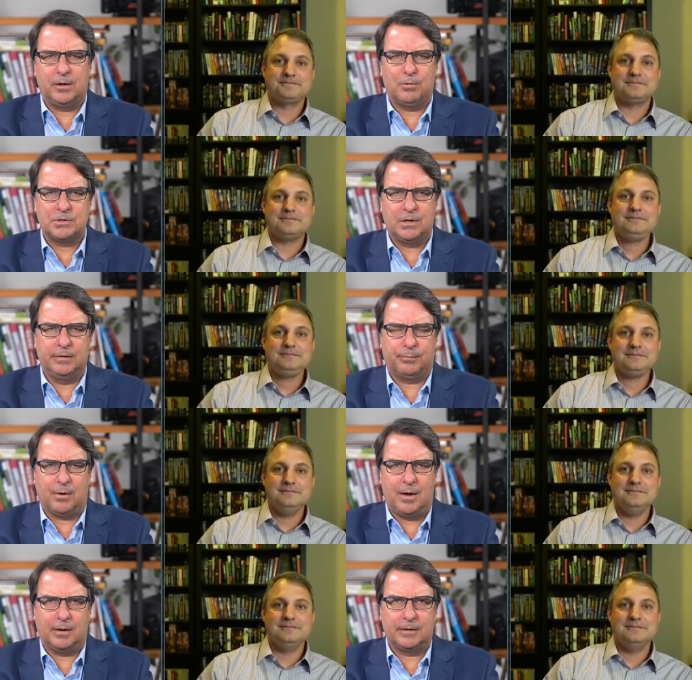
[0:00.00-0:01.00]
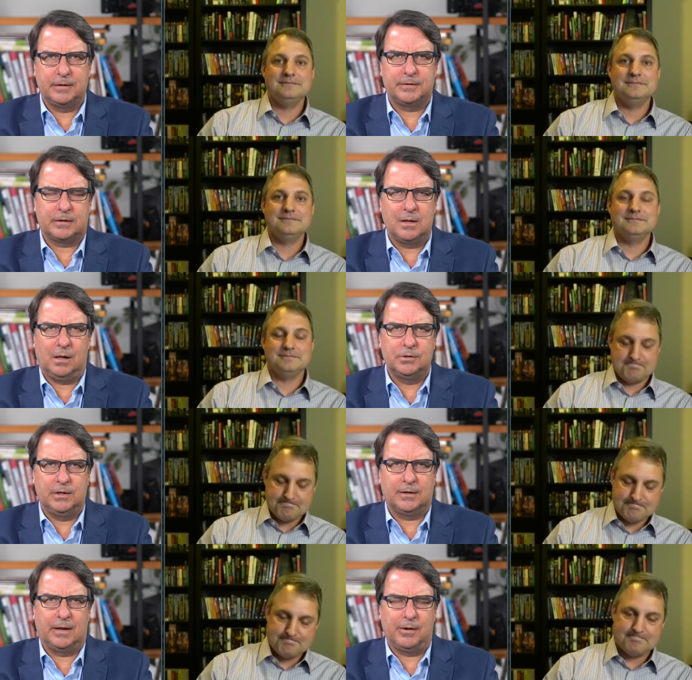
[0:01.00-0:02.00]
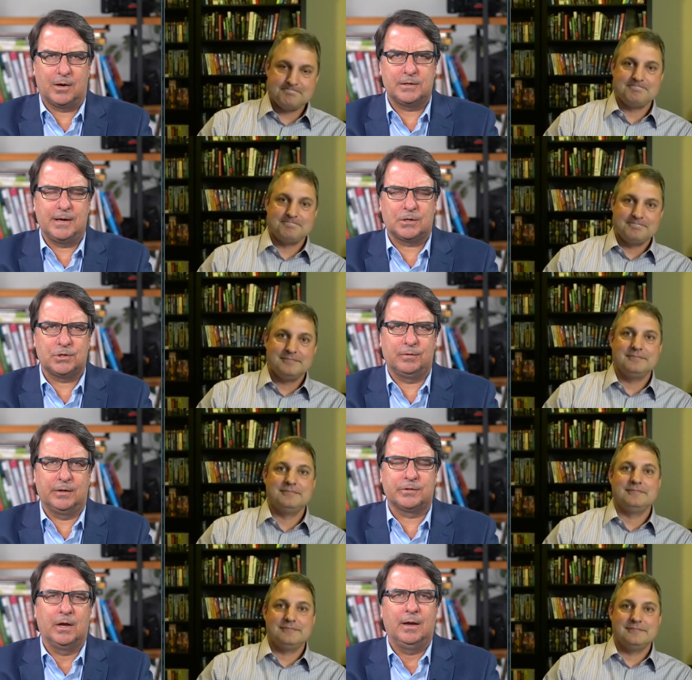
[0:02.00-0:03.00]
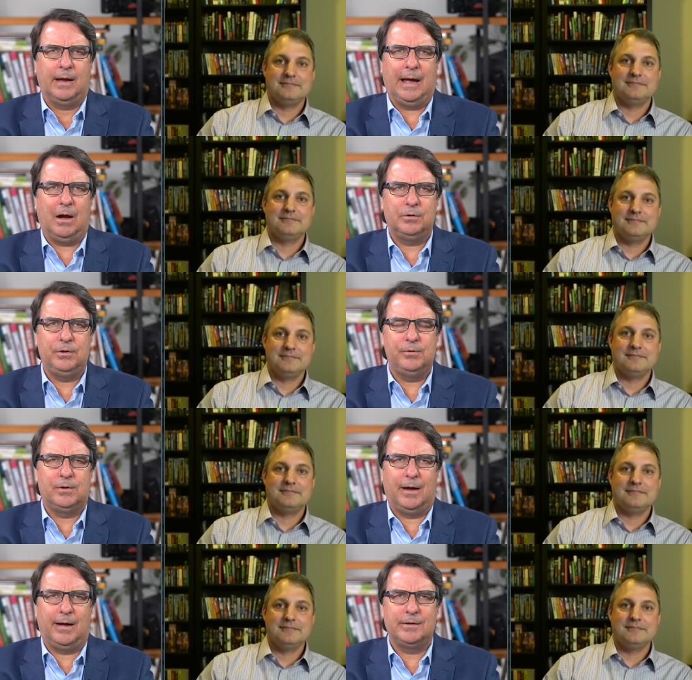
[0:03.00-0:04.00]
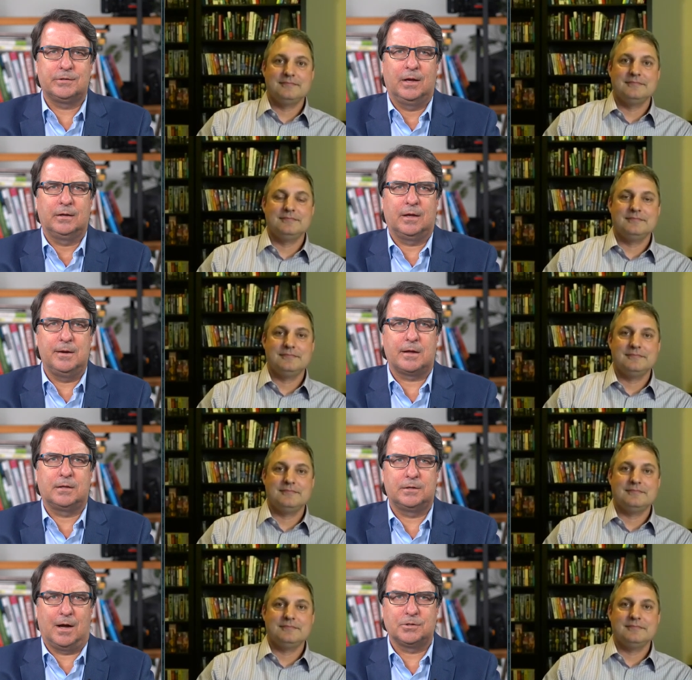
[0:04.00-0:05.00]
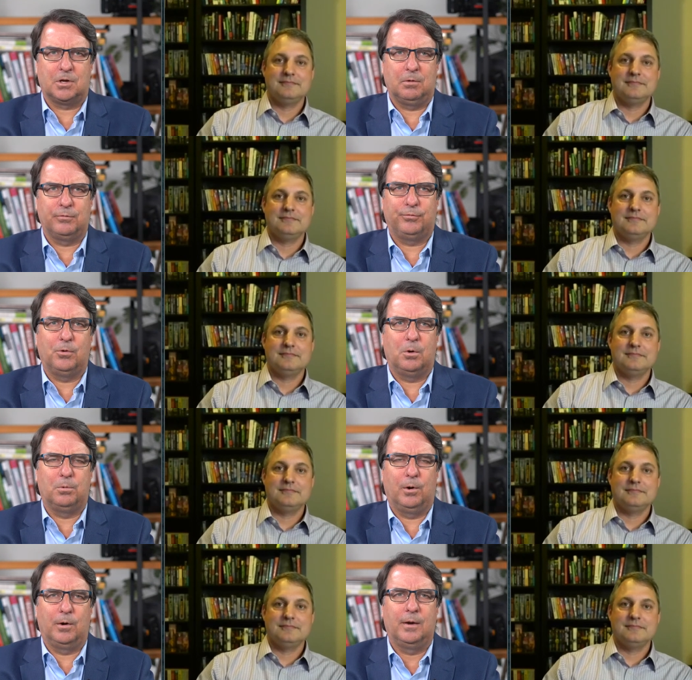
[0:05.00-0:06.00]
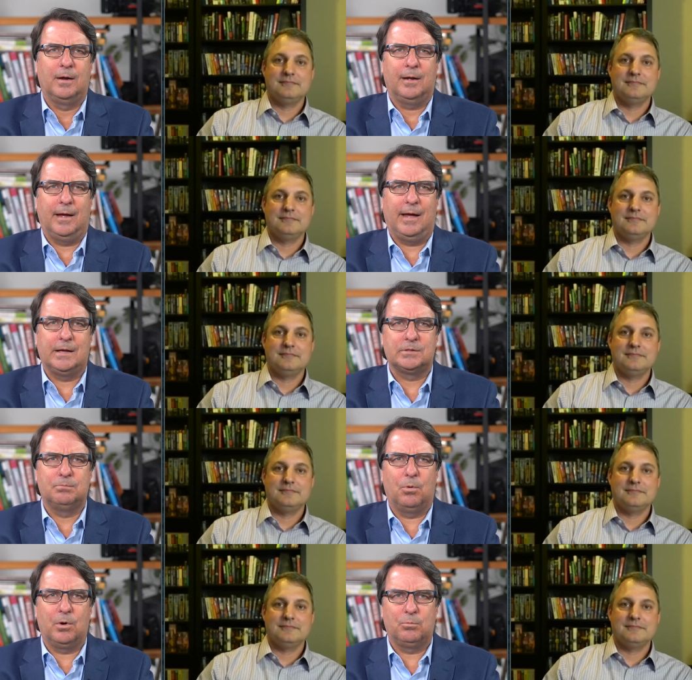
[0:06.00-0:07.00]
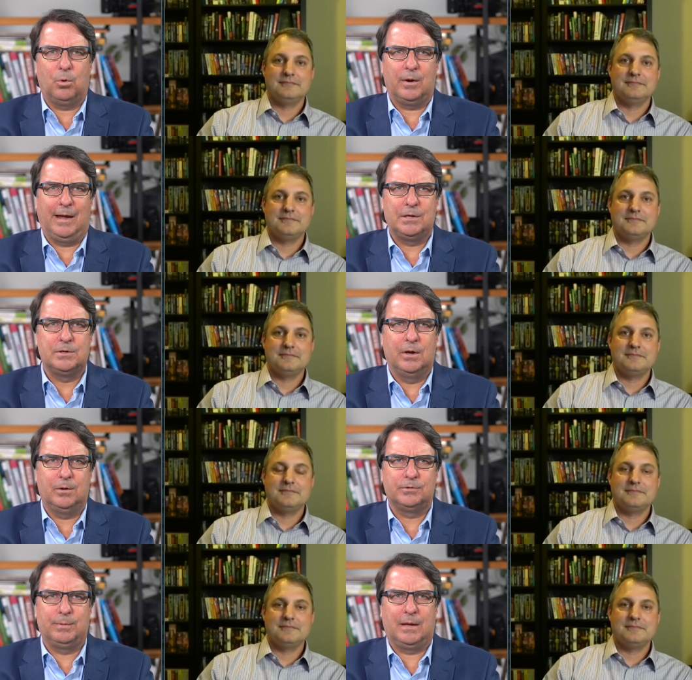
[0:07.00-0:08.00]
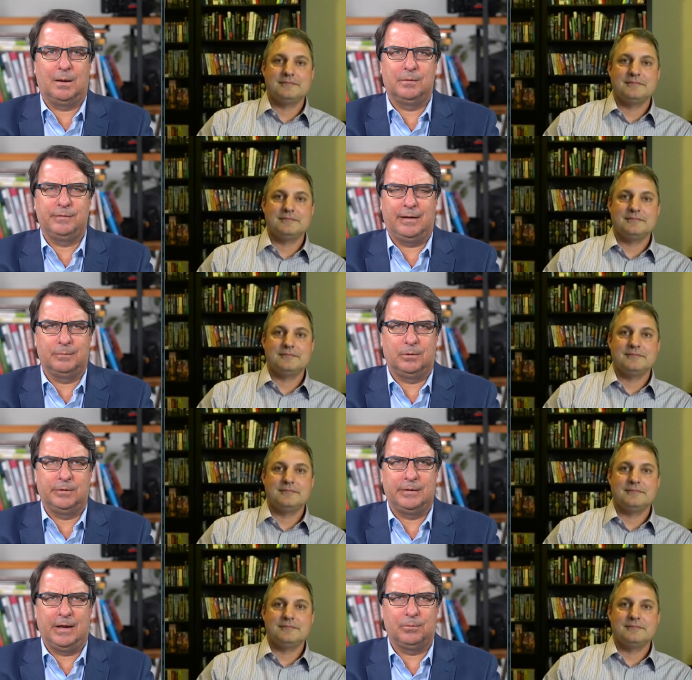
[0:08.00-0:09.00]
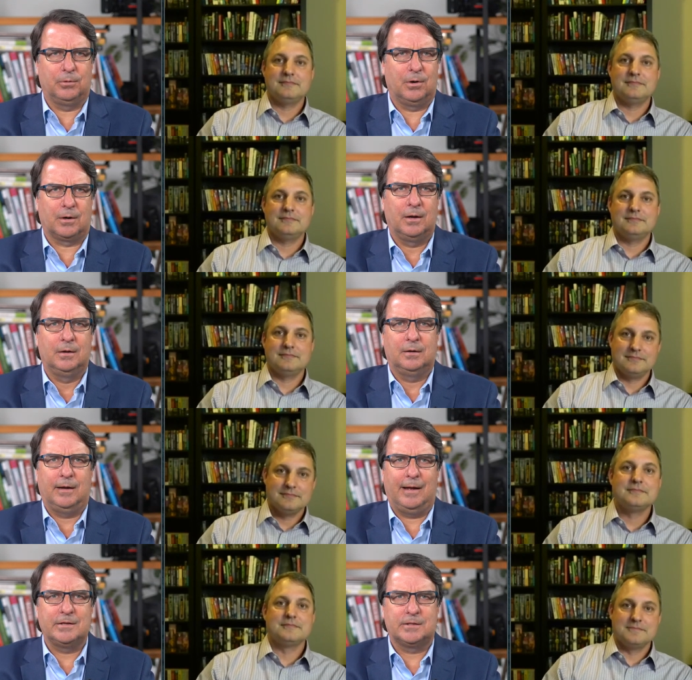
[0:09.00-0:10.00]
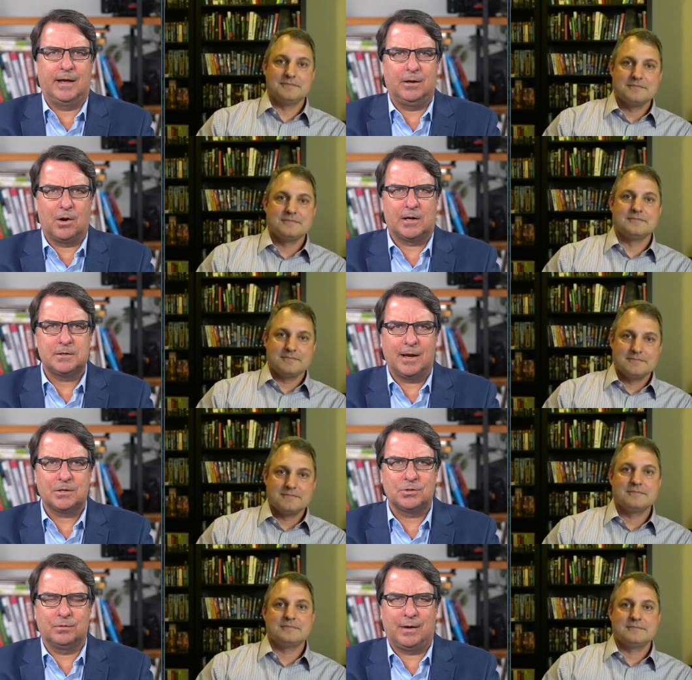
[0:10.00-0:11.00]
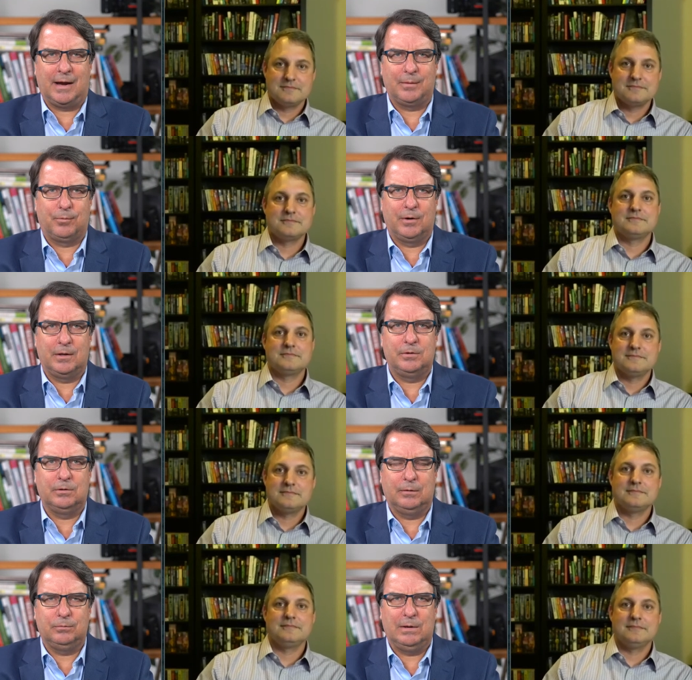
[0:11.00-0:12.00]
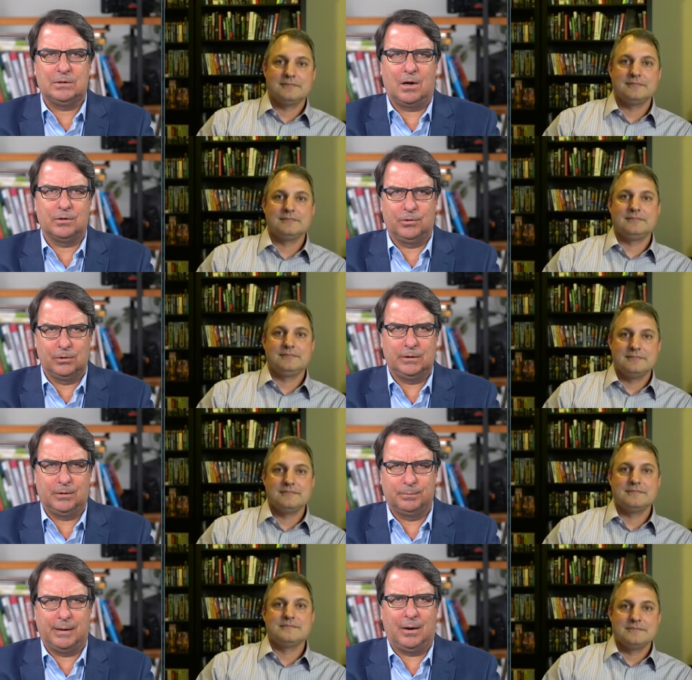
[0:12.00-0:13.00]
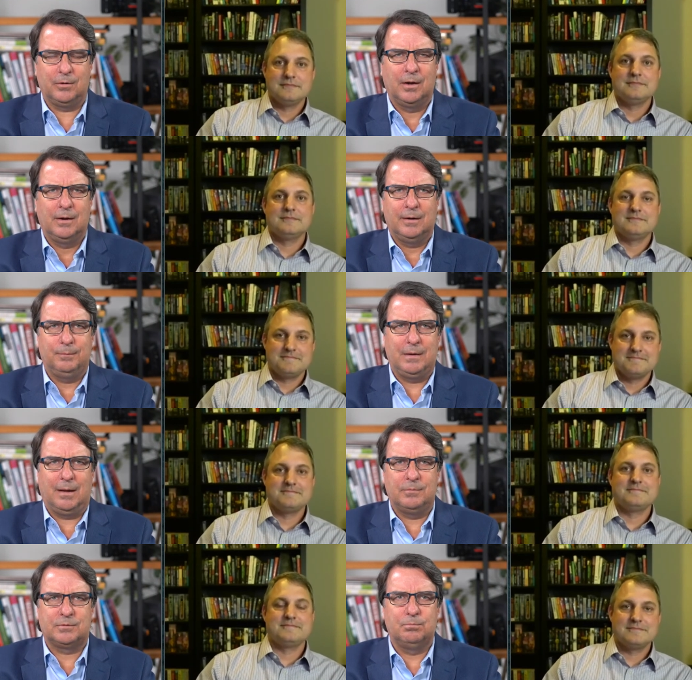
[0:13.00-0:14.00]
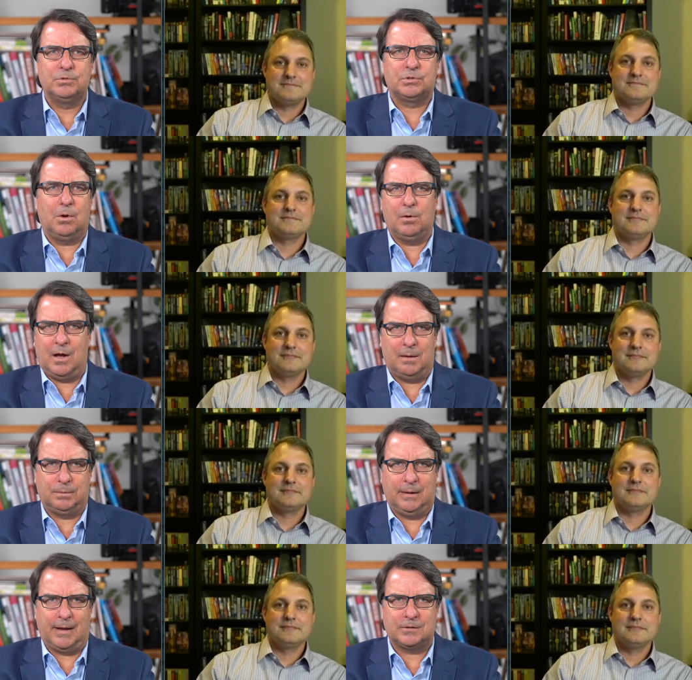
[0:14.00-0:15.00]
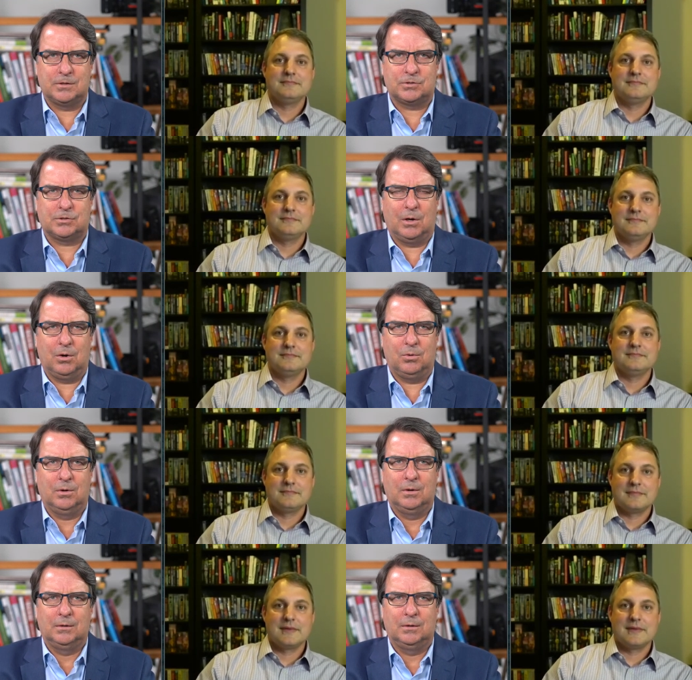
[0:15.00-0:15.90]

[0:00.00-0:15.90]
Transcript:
Speaker 1: question on the product and the technology and kind of the architecture is, how do you guys connect the dots going forward as more and more edge nodes become available in the network, as that architecture of hybrid that you, we talked earlier about becomes so complex and so